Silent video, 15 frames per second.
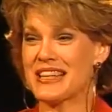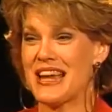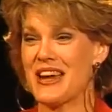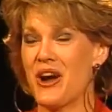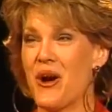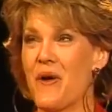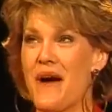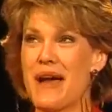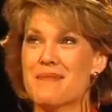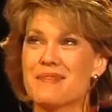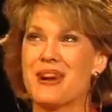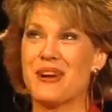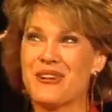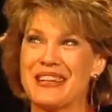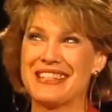you say, oh,
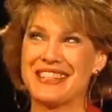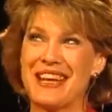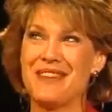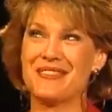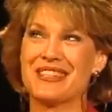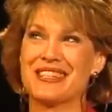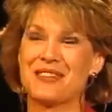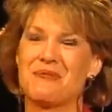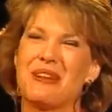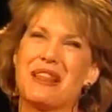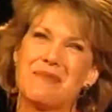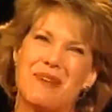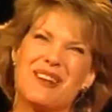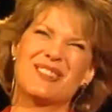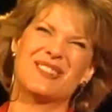I'm Cody Jameson. Well,
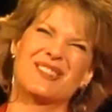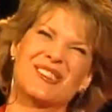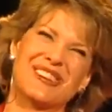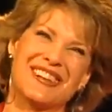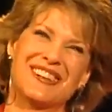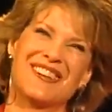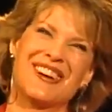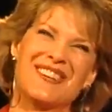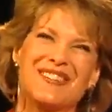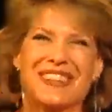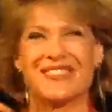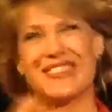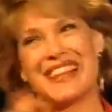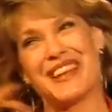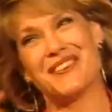I'm also Gloria Loring.
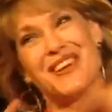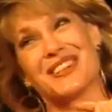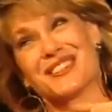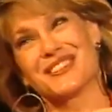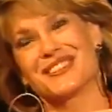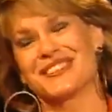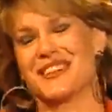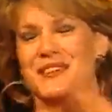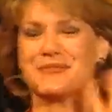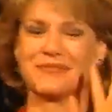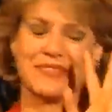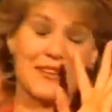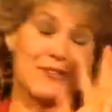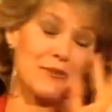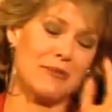Well, I'm also, you know,
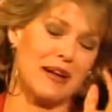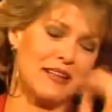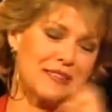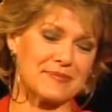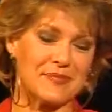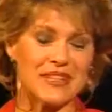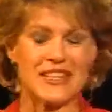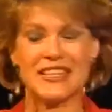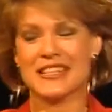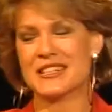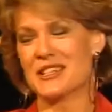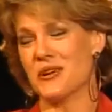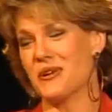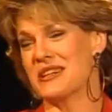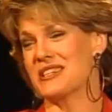never mind.
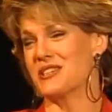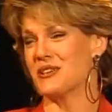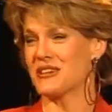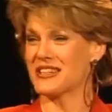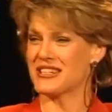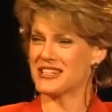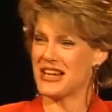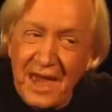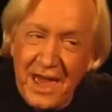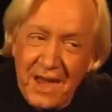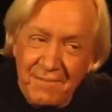So it sort of stopped